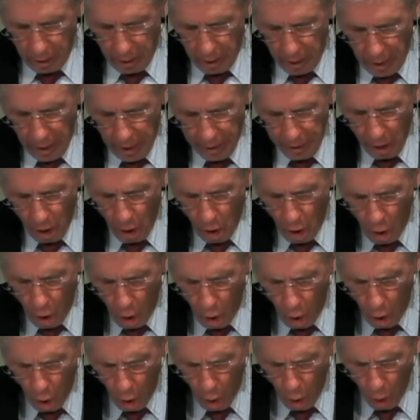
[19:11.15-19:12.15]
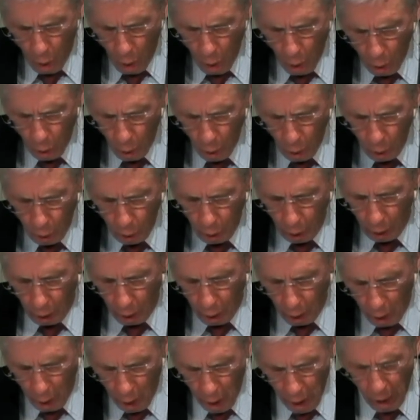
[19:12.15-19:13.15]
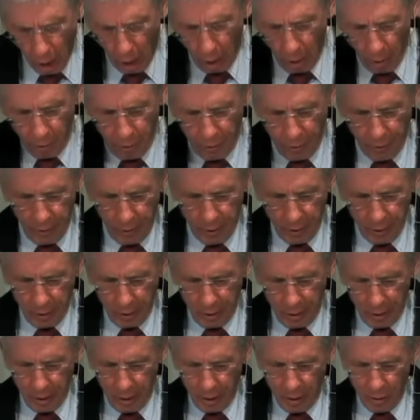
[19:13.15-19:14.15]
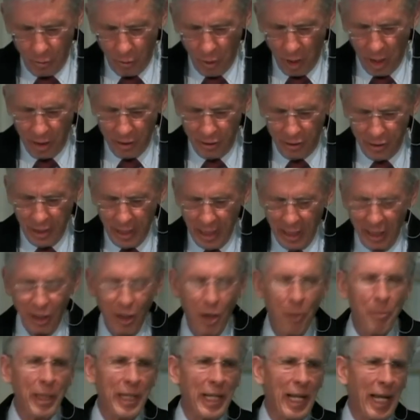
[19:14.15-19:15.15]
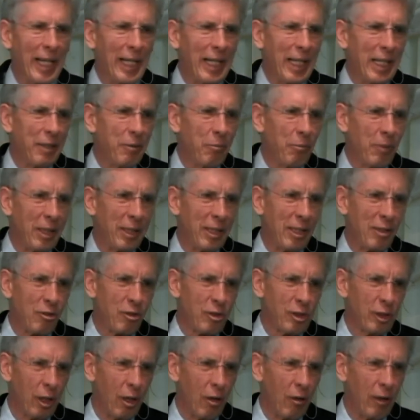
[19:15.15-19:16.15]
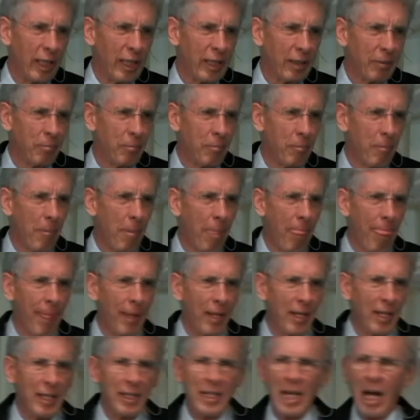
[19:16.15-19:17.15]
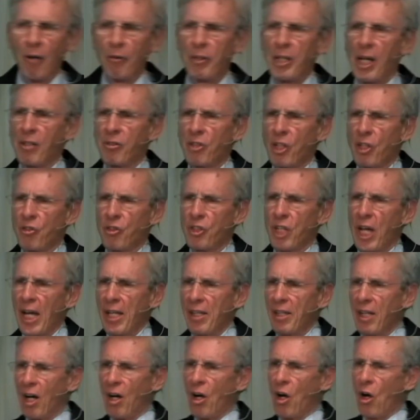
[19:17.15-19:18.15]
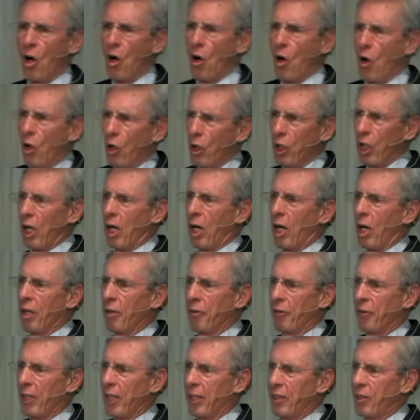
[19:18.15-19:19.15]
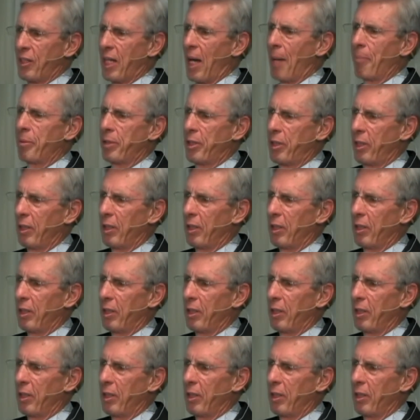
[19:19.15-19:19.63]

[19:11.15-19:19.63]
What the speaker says: And the whole earth was illuminated with his glory. Now, does it say the whole earth except